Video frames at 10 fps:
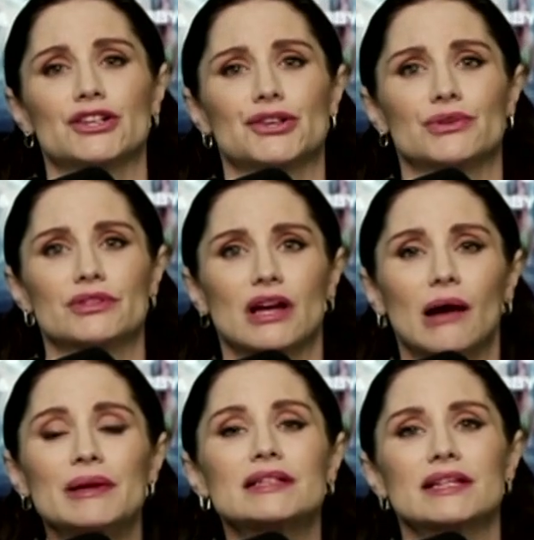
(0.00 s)
issues
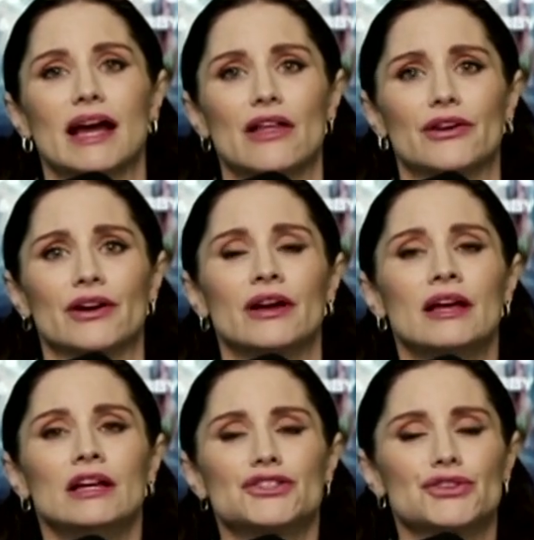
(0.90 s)
coming together
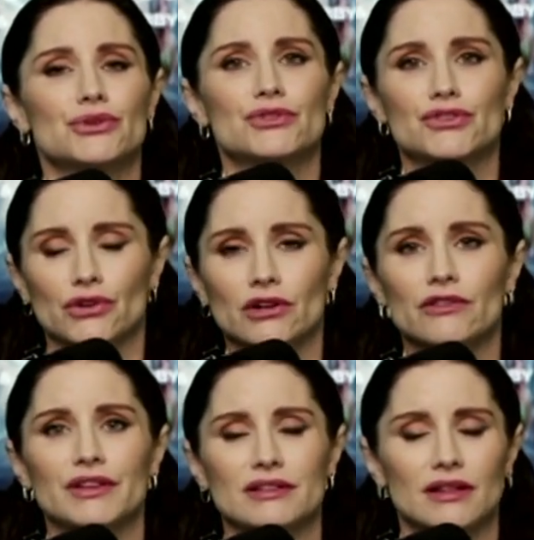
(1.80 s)
to
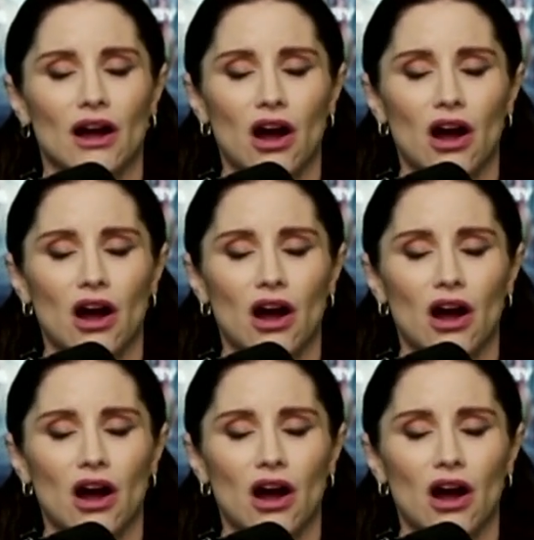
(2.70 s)
serve the